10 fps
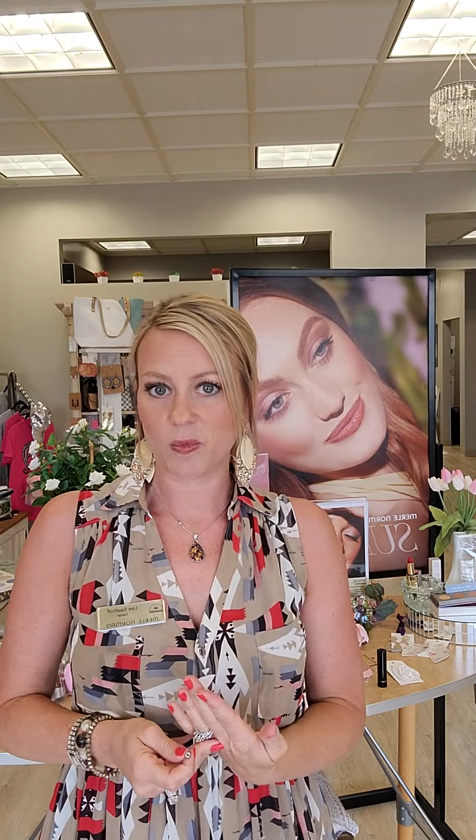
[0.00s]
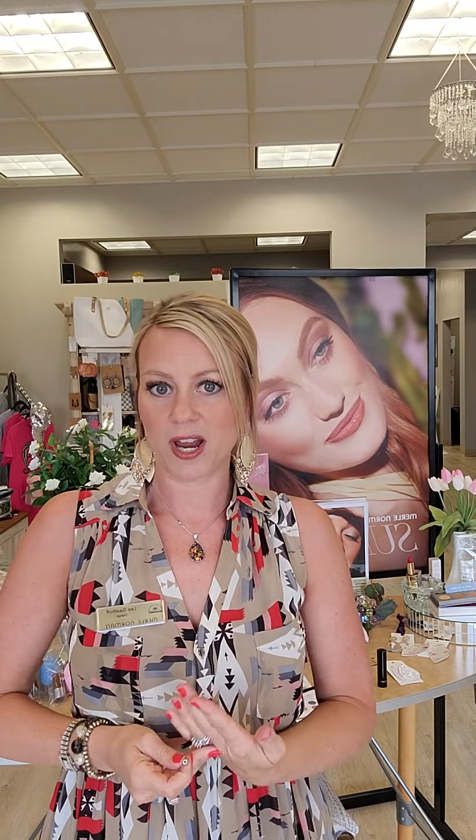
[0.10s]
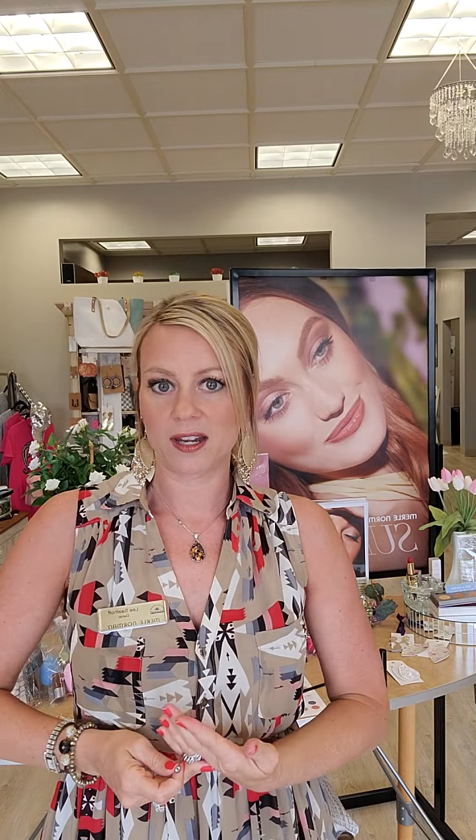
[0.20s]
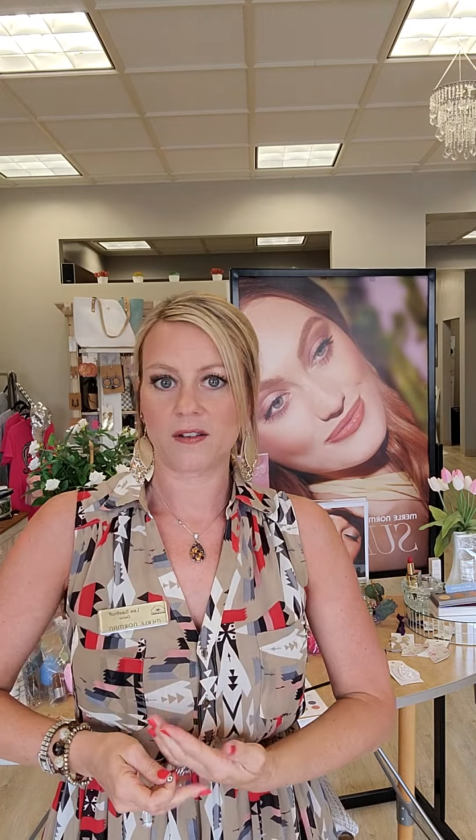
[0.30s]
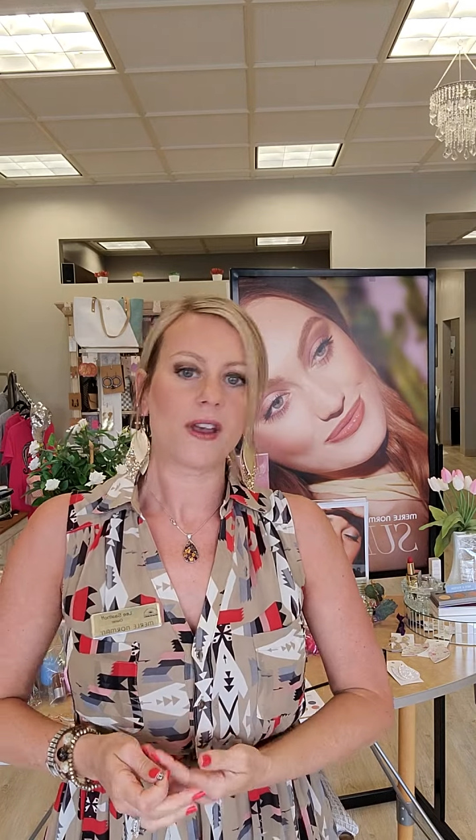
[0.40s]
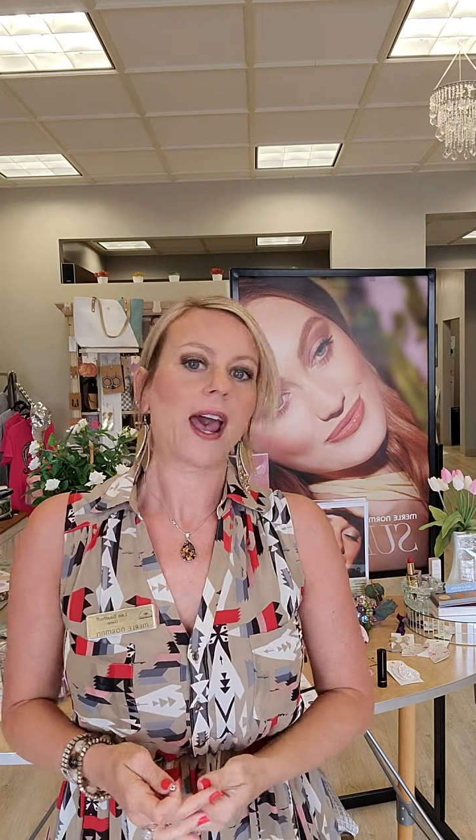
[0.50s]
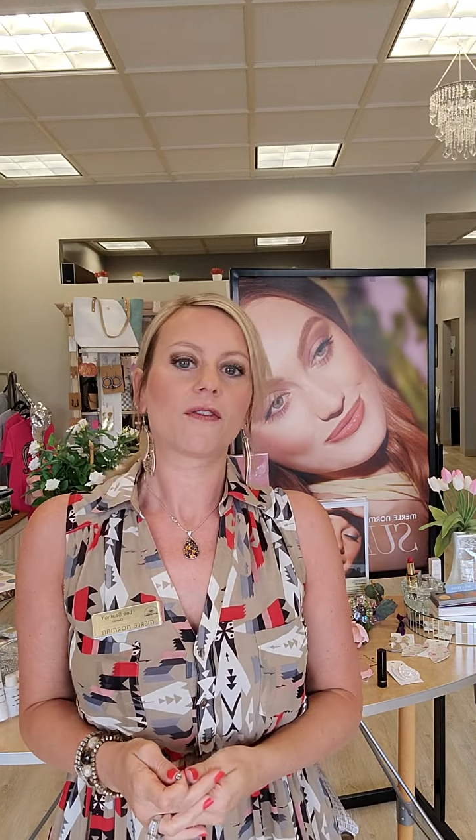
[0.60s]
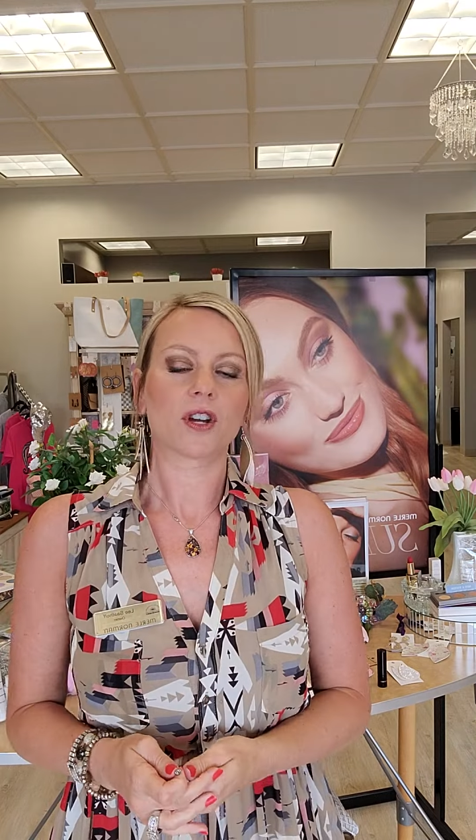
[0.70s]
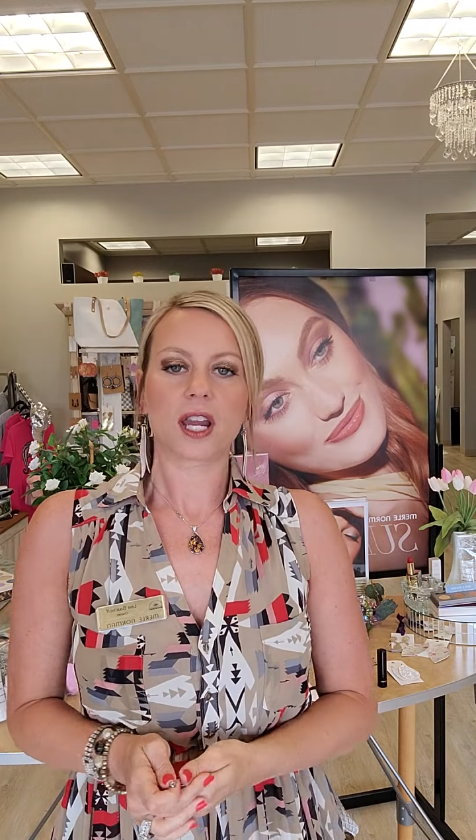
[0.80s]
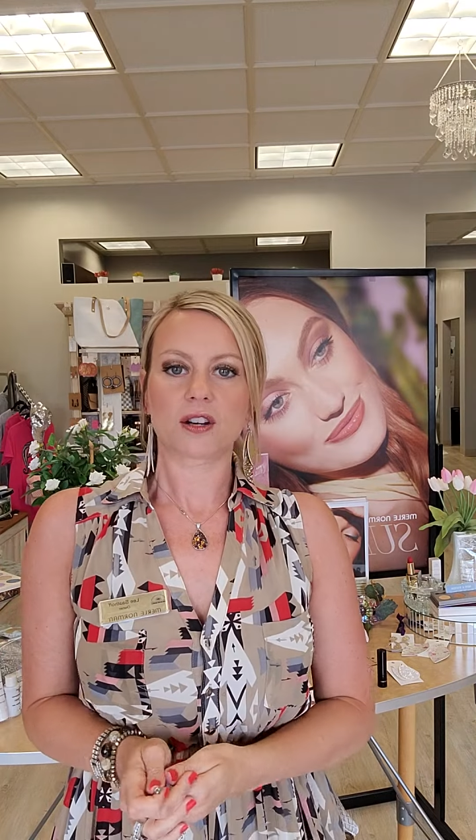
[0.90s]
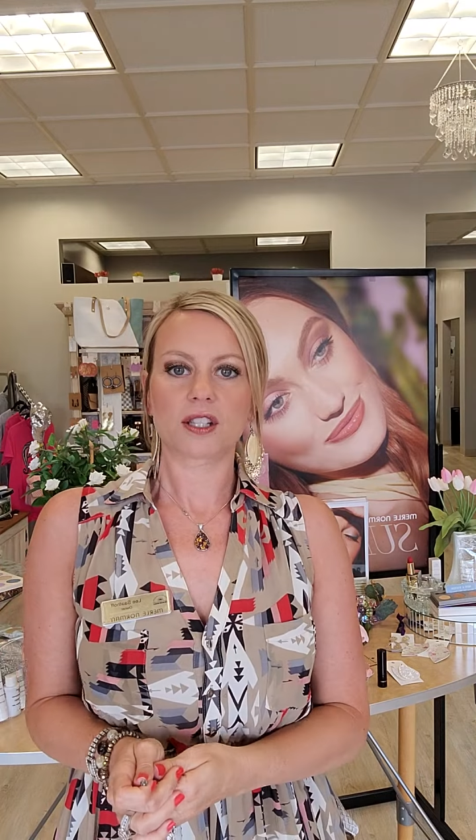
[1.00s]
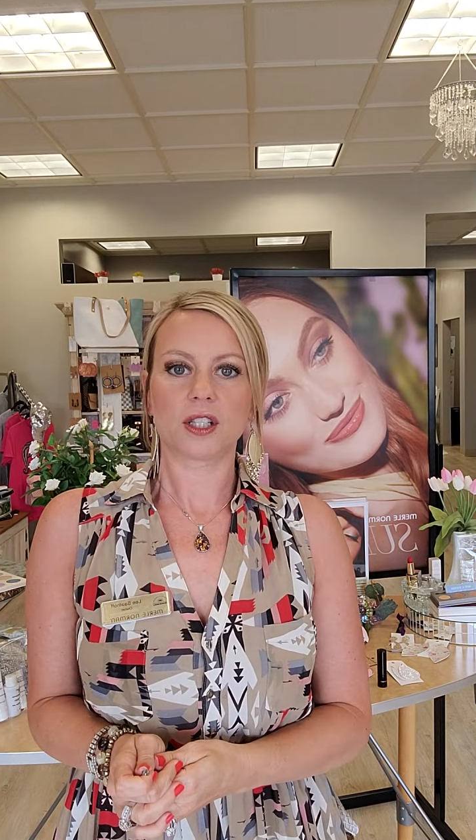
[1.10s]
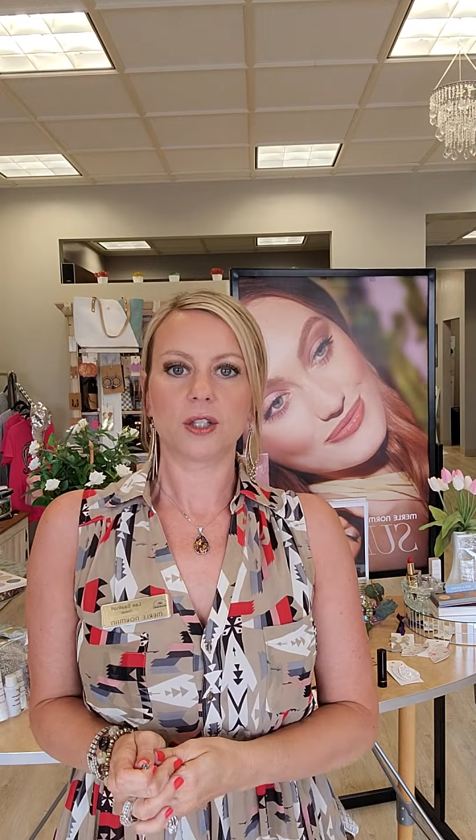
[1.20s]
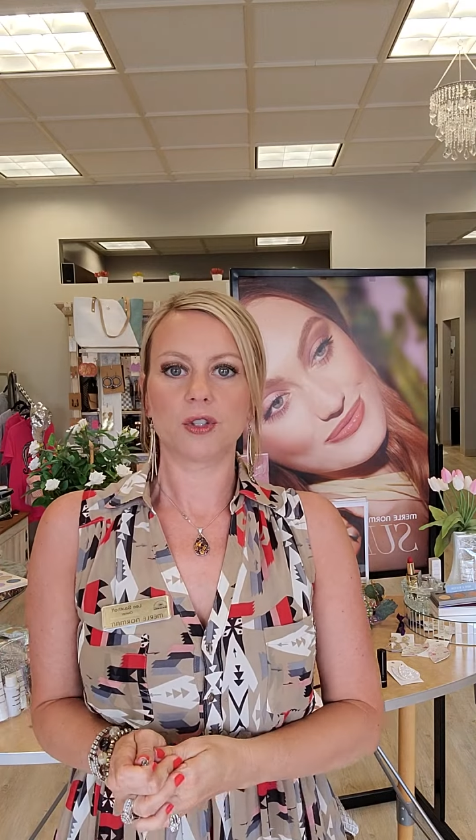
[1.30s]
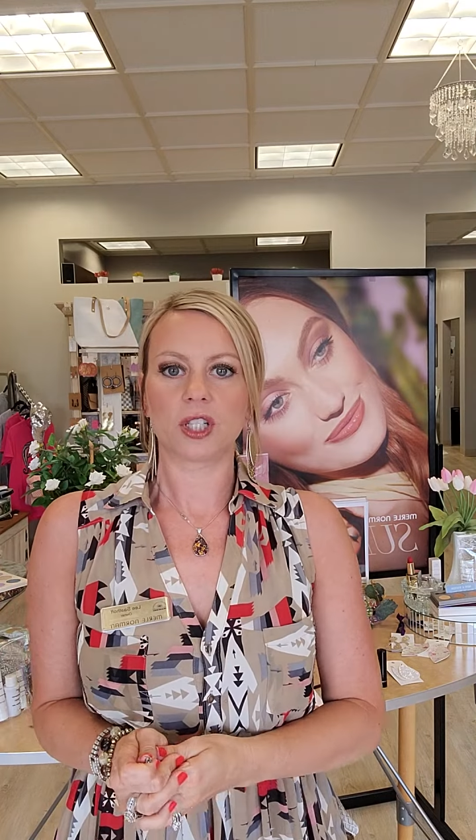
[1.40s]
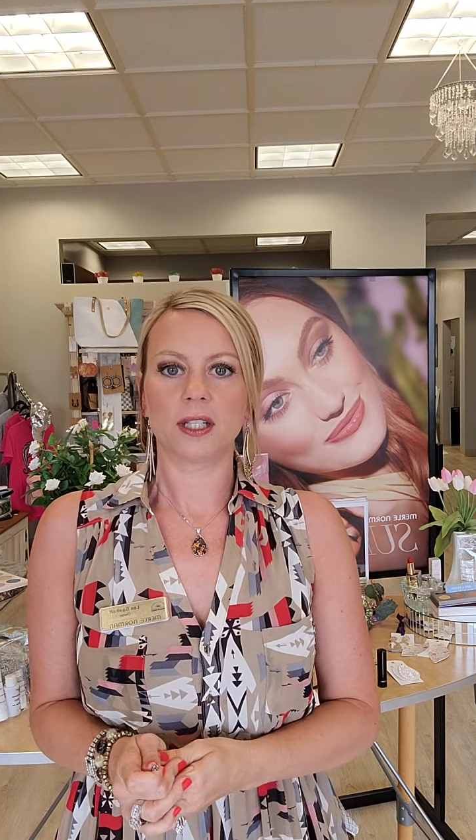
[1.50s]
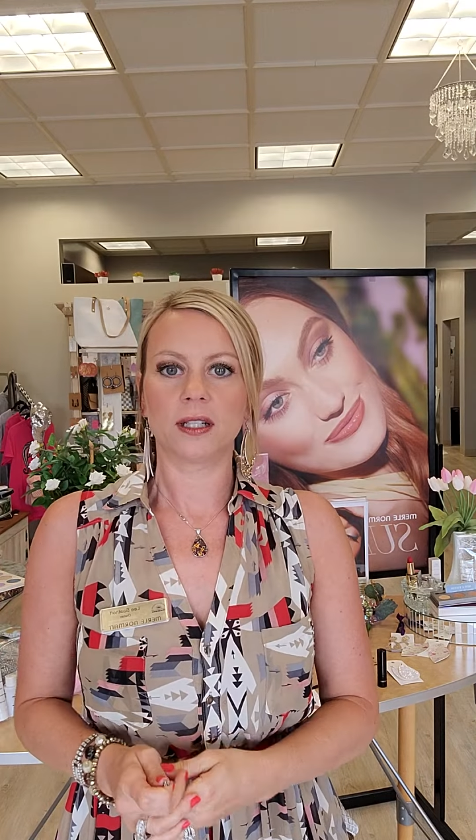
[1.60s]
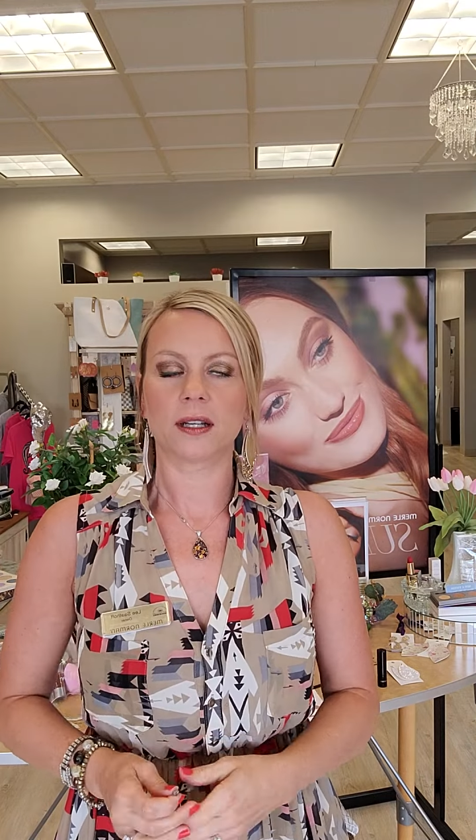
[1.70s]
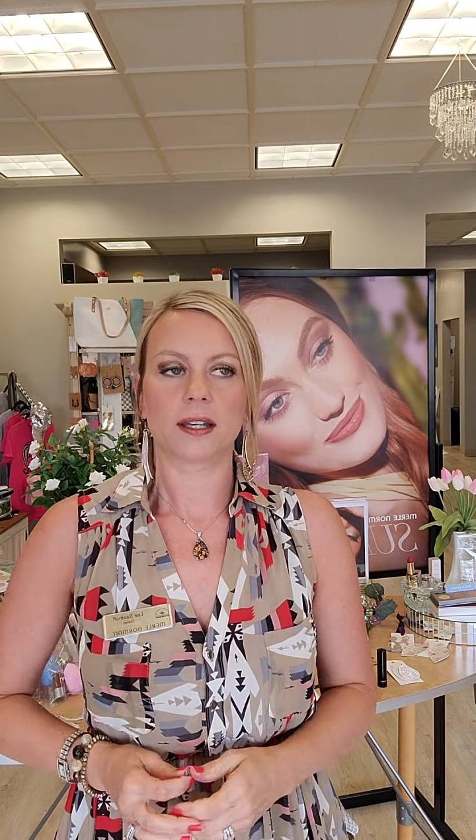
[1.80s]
brand of aftercare solution.